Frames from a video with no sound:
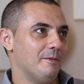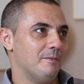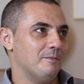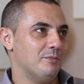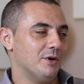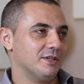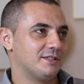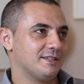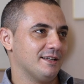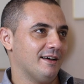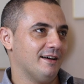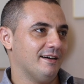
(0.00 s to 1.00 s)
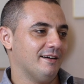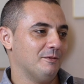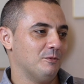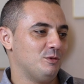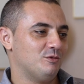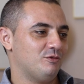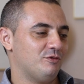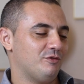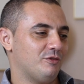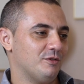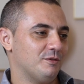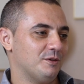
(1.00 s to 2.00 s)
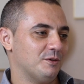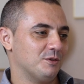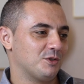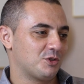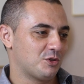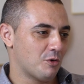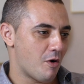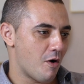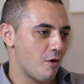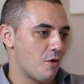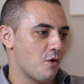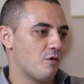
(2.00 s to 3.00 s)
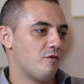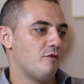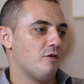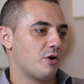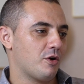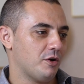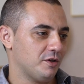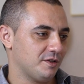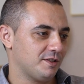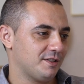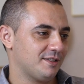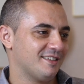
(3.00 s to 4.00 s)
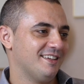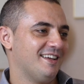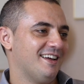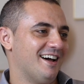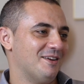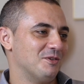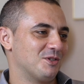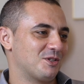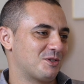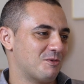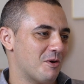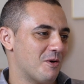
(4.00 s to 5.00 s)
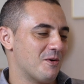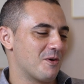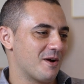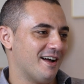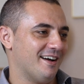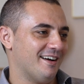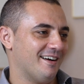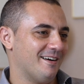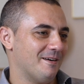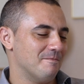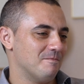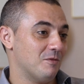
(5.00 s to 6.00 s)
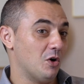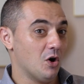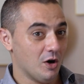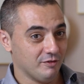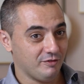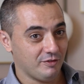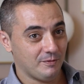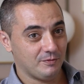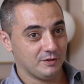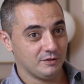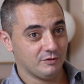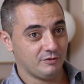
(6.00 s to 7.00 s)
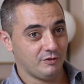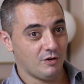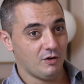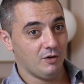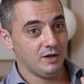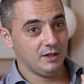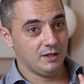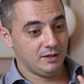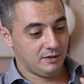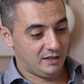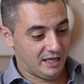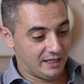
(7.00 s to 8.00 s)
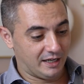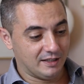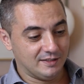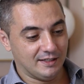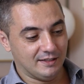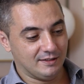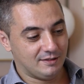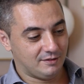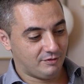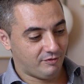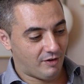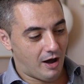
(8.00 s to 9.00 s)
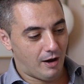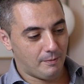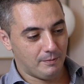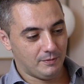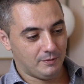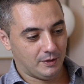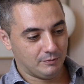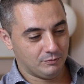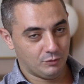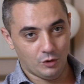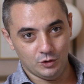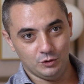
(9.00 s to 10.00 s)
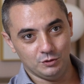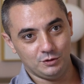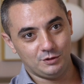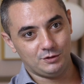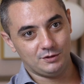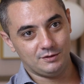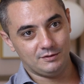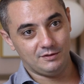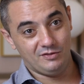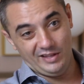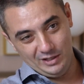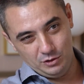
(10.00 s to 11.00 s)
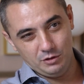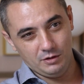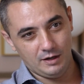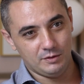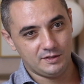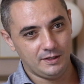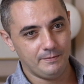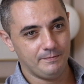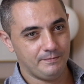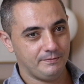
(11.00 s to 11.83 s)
but with a strong focus and a strong love for ingredients, farm, produce, nature, I would say.